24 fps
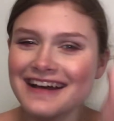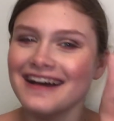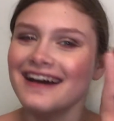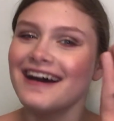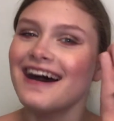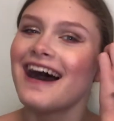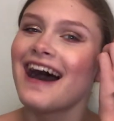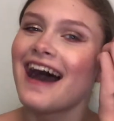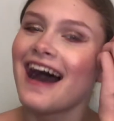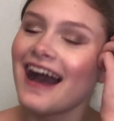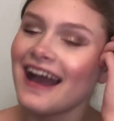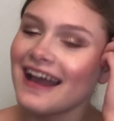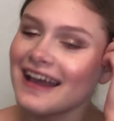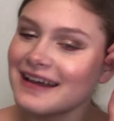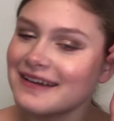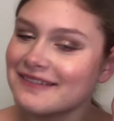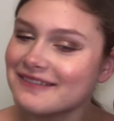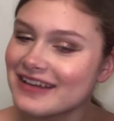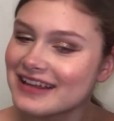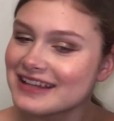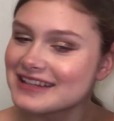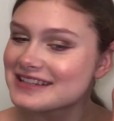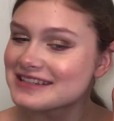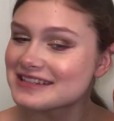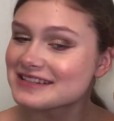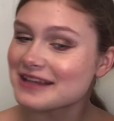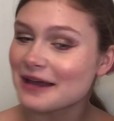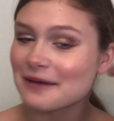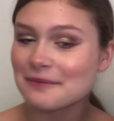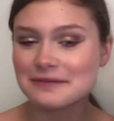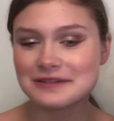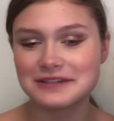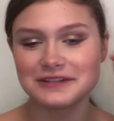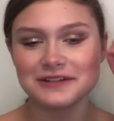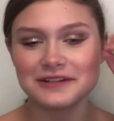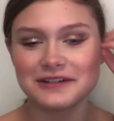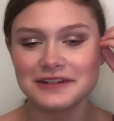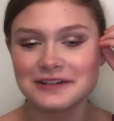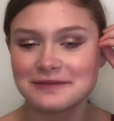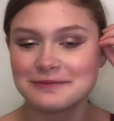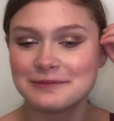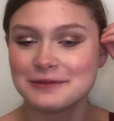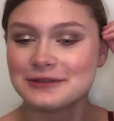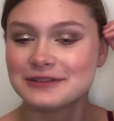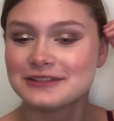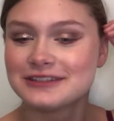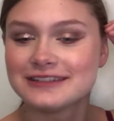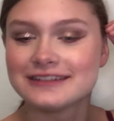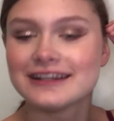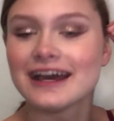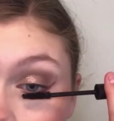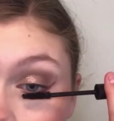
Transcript: I am in some sort of mood today.